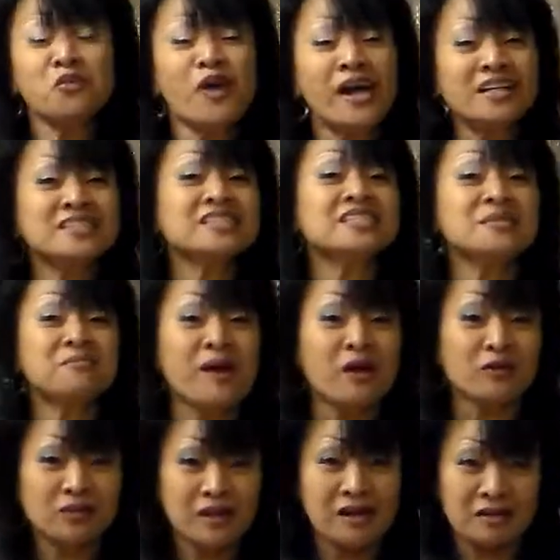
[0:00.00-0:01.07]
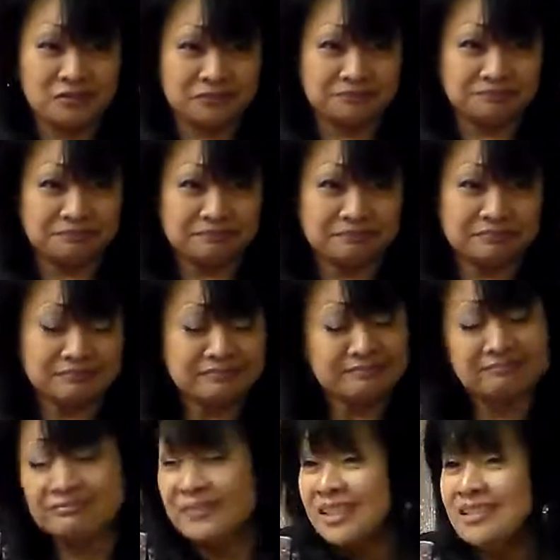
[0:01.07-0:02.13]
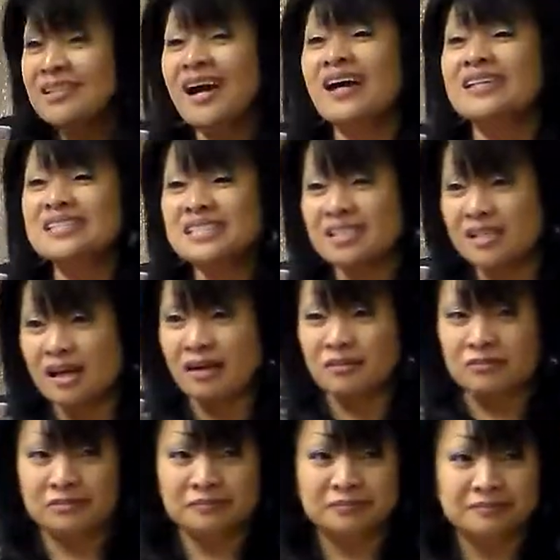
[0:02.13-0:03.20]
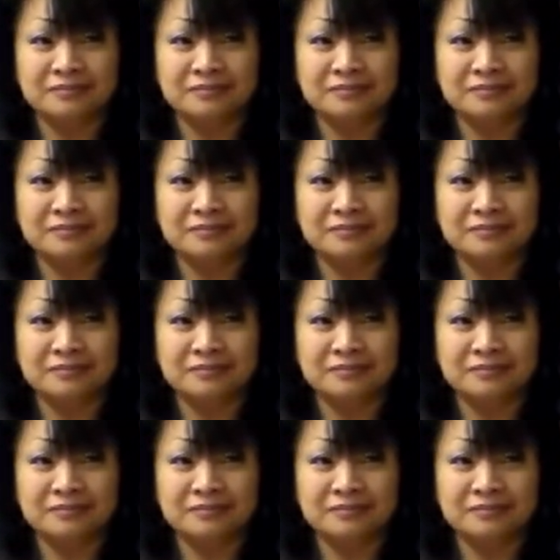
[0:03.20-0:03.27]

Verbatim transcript: Christ is about love. Yes. God is love.